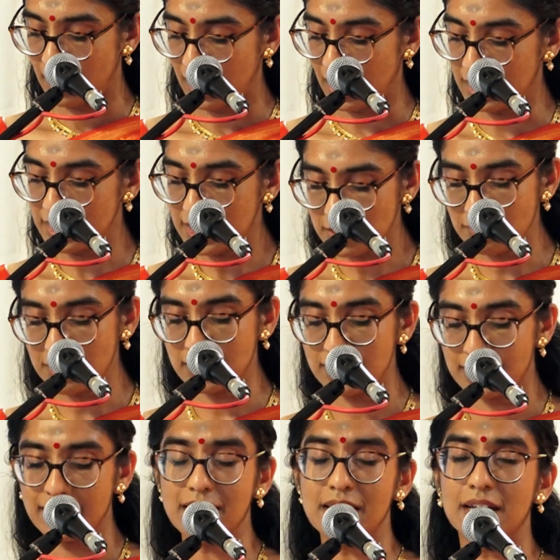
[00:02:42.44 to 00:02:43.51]
And this means
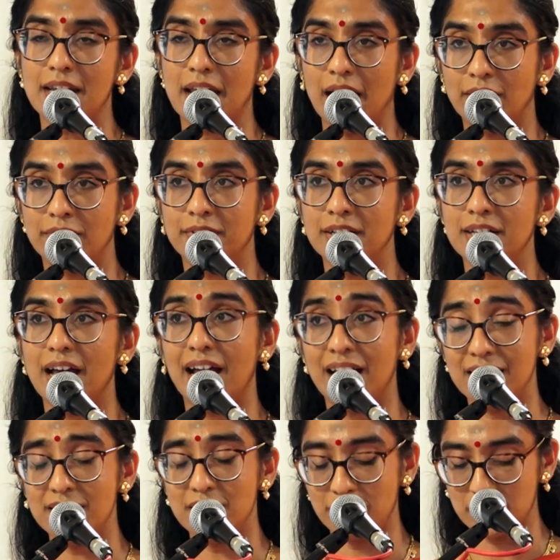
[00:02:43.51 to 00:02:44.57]
taking an effort
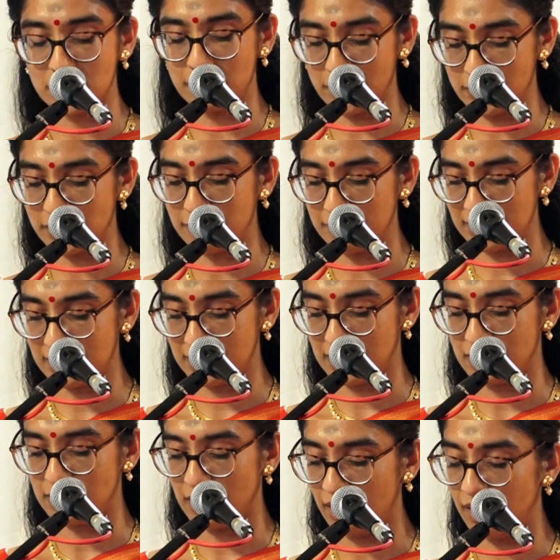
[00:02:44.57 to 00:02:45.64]
and the
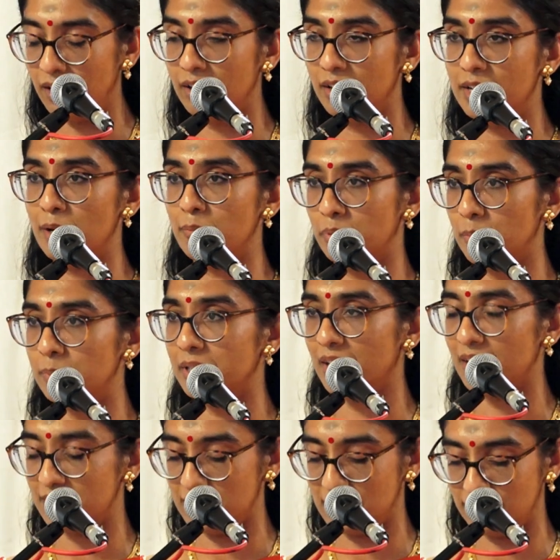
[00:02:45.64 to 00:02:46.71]
responsibility to learn and
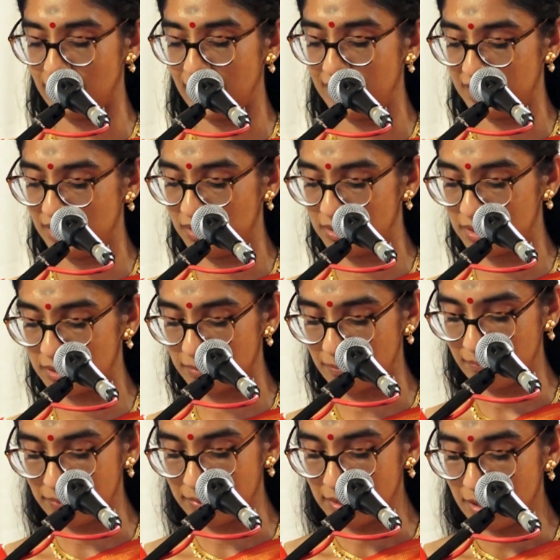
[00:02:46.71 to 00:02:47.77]
propagate these values.
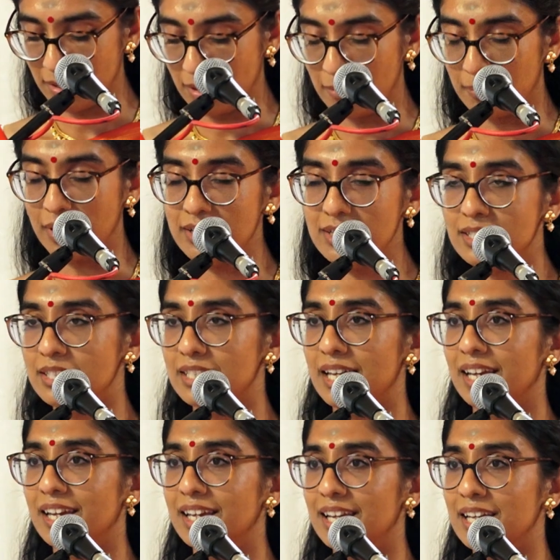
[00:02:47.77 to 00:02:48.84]

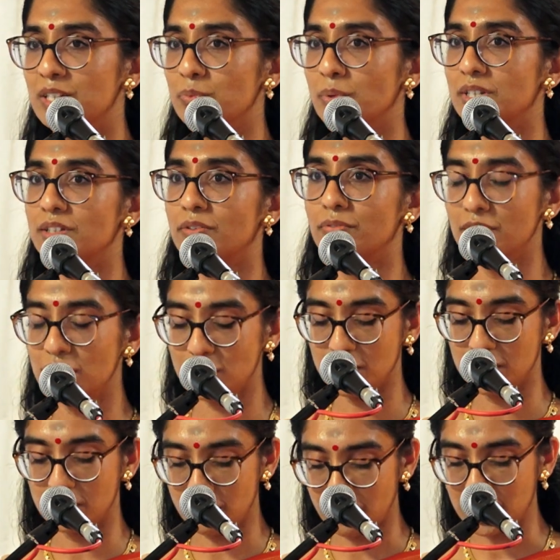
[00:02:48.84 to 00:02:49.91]
Pannise is one of the
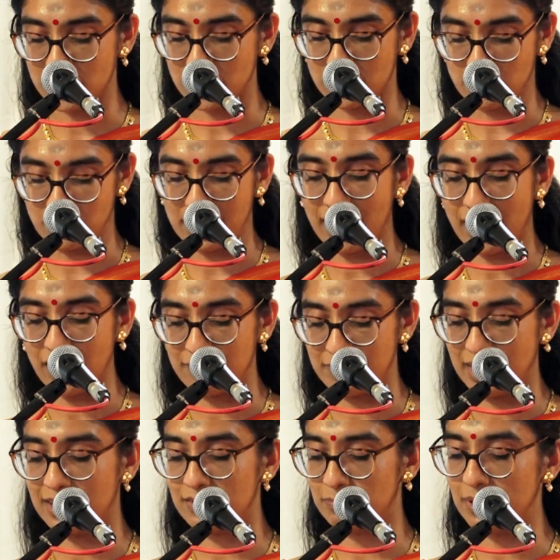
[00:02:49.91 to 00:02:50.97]
richest treasures we have
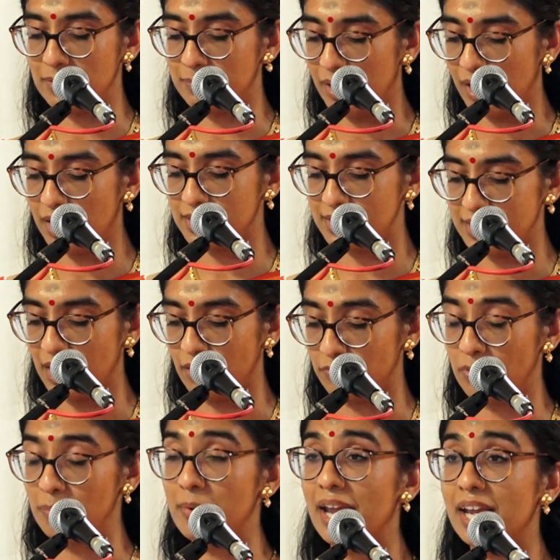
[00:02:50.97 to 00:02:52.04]
that have been passed down
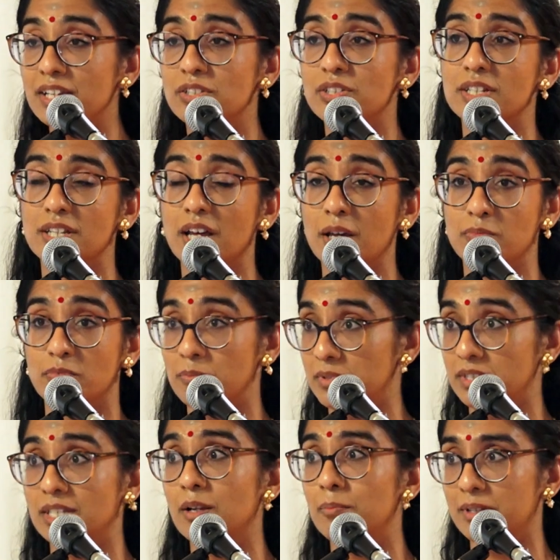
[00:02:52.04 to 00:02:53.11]
from ancient times, from
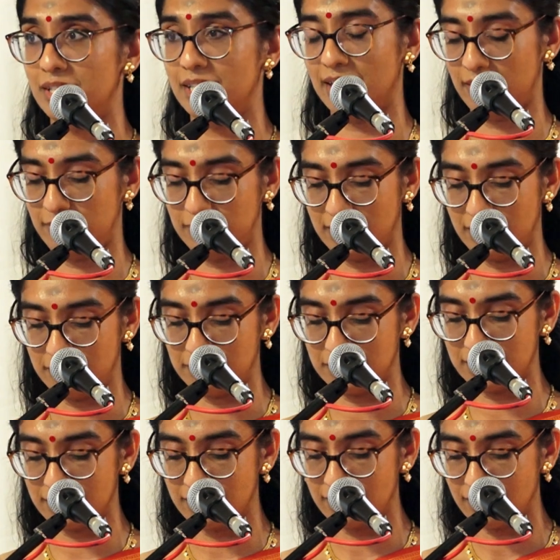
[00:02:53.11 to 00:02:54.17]
Silappatikaram
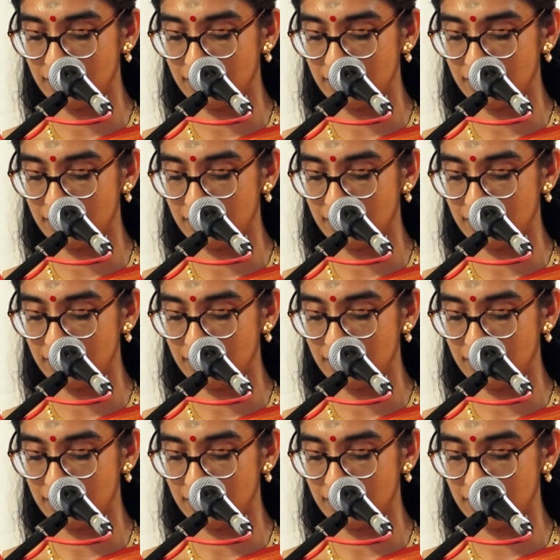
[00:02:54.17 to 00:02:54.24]
times.